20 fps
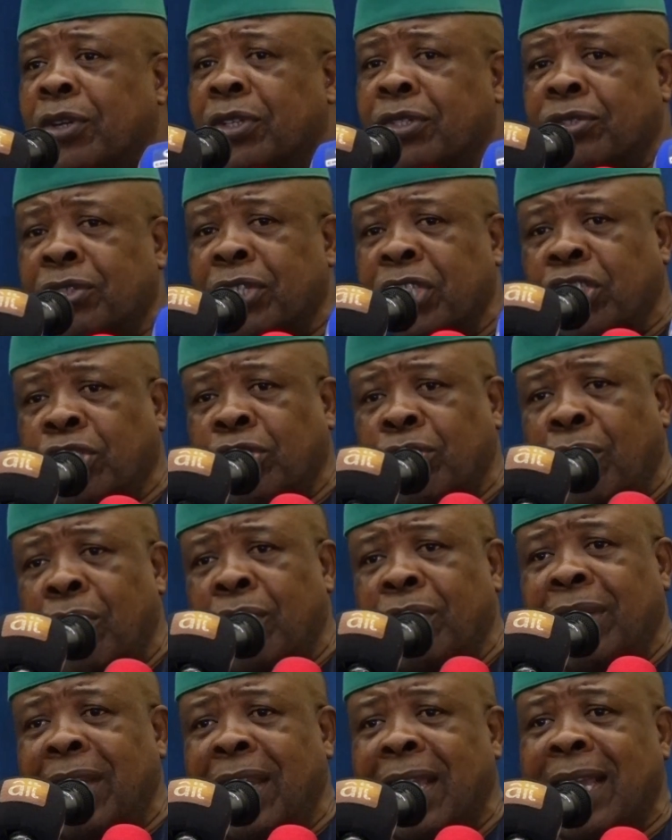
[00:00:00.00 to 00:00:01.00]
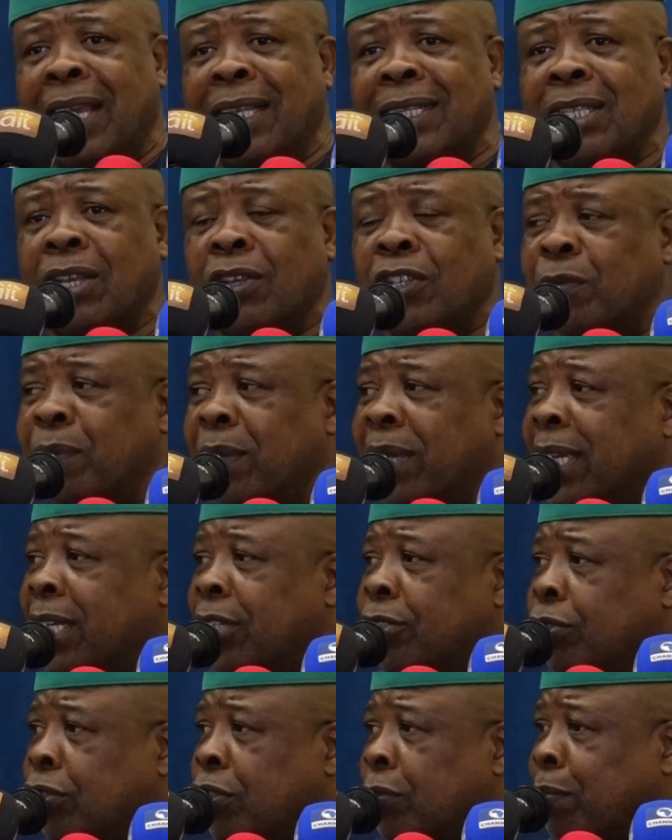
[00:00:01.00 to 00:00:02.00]
us to restore the legacy of speaking
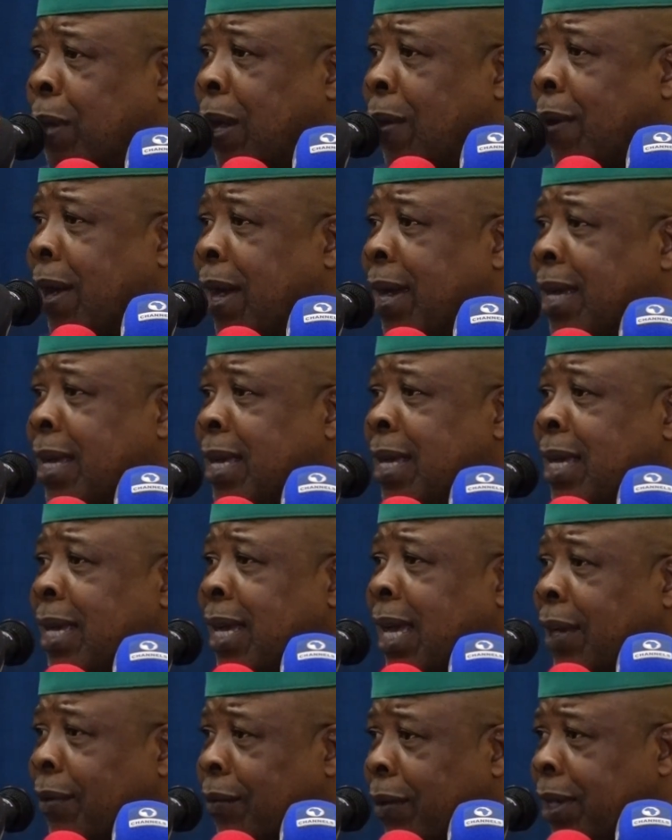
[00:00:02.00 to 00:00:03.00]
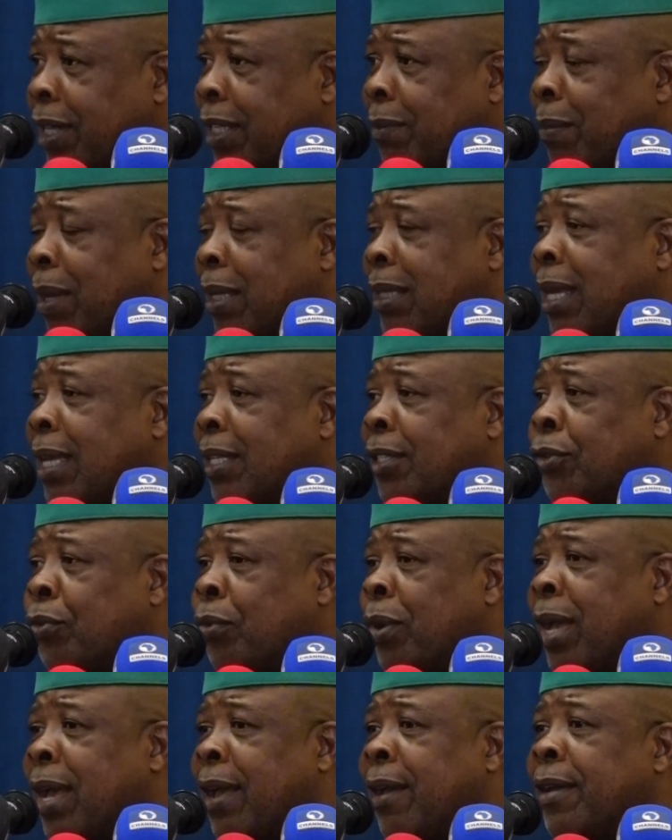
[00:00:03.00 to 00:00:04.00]
truth to power and when it matters,
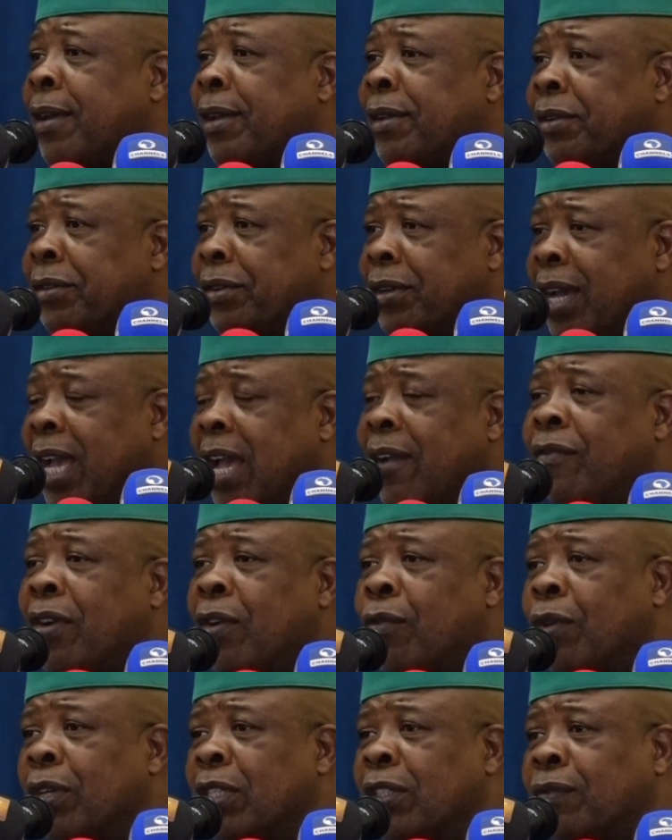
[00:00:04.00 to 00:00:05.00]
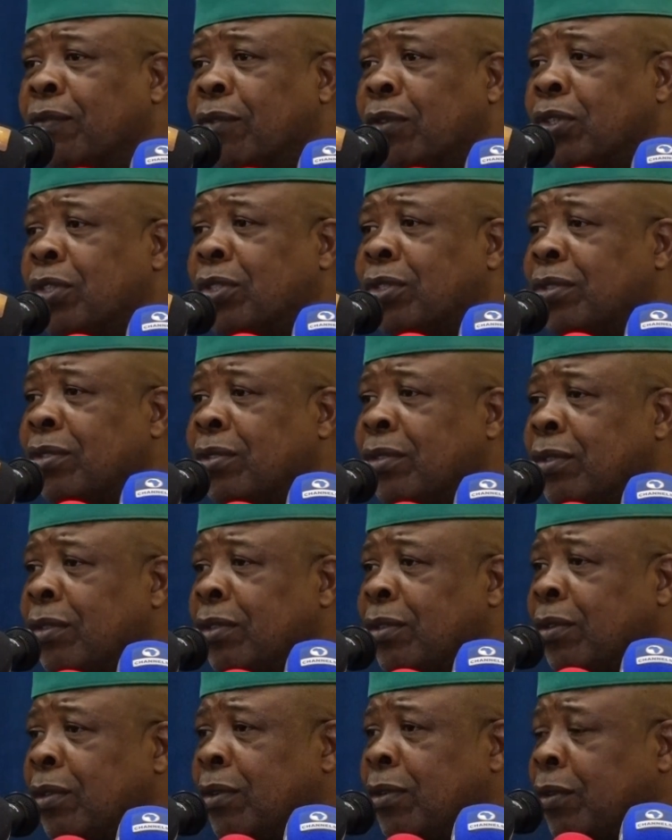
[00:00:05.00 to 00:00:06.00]
where everyone's vote
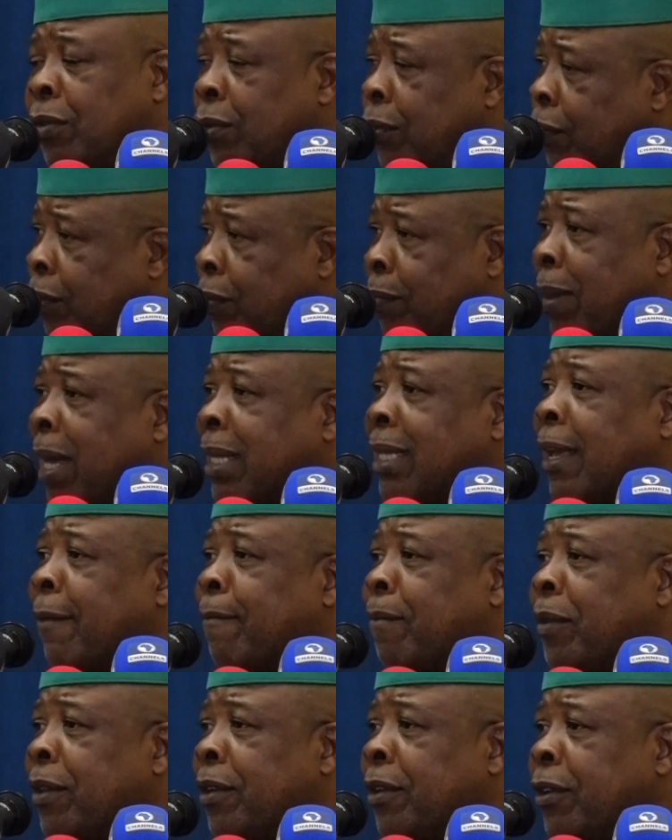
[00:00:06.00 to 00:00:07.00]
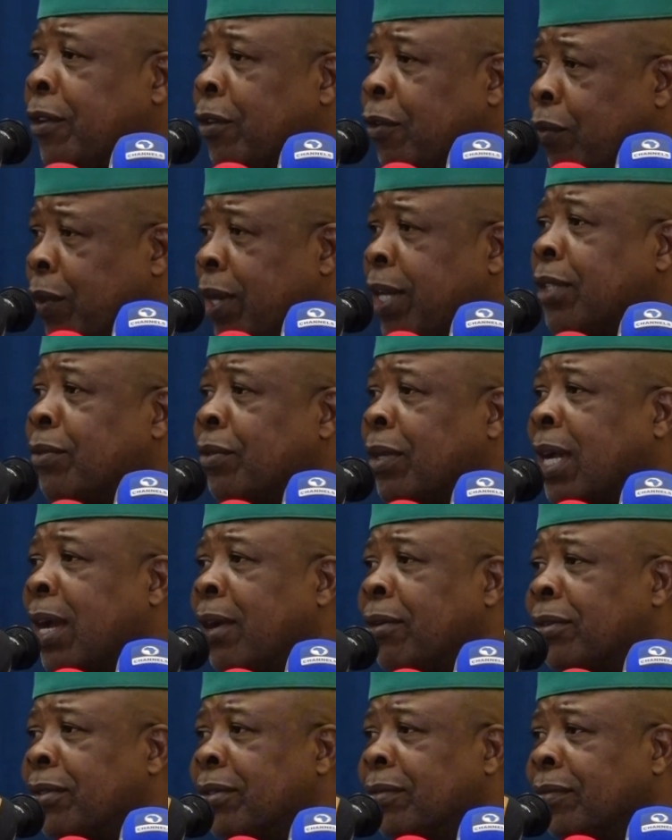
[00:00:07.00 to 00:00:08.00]
would matter when it will
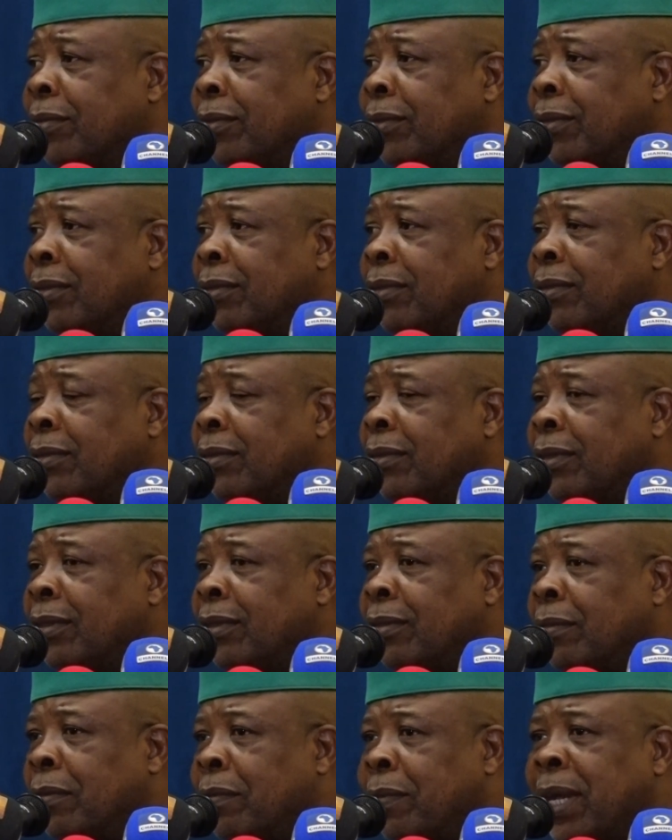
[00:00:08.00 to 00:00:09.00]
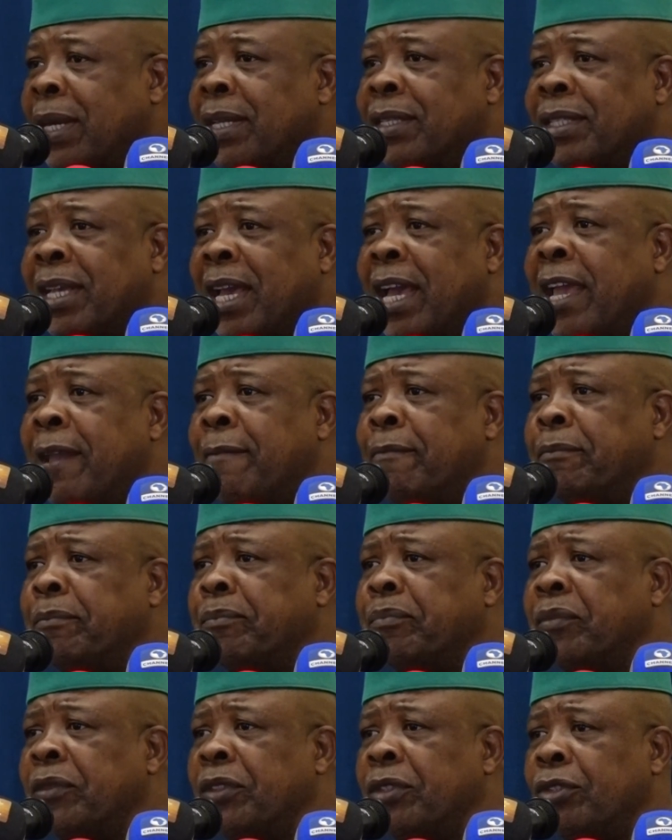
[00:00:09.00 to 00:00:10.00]
count. By the time
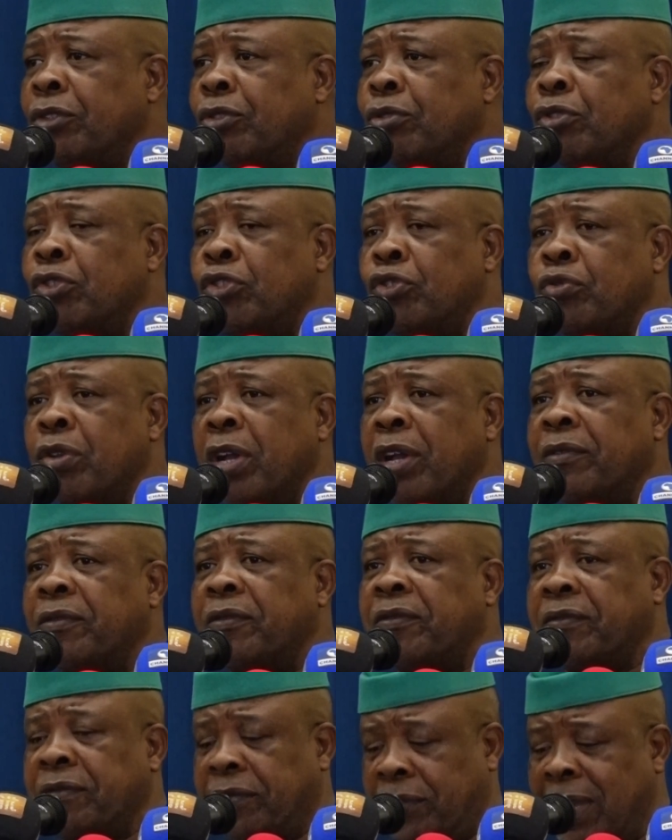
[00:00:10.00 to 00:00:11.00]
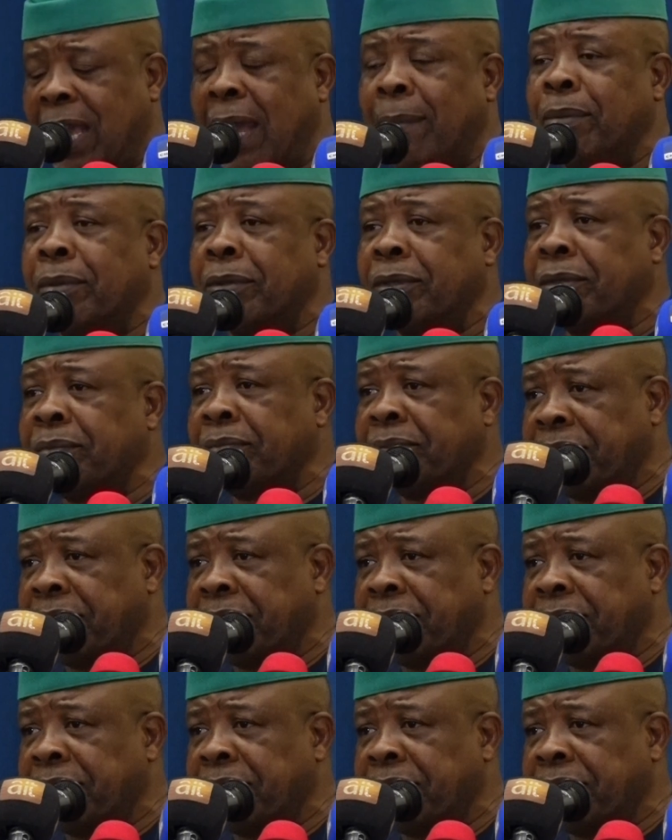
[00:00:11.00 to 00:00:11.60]
June 12 happened,